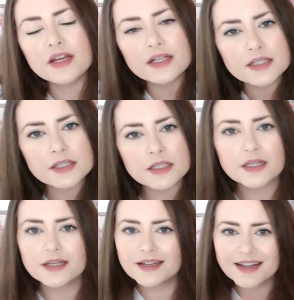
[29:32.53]
It's,
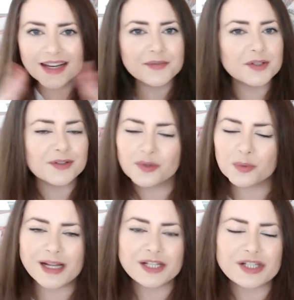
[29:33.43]
I've done a
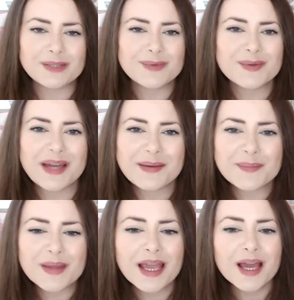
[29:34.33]
full pendulum swing.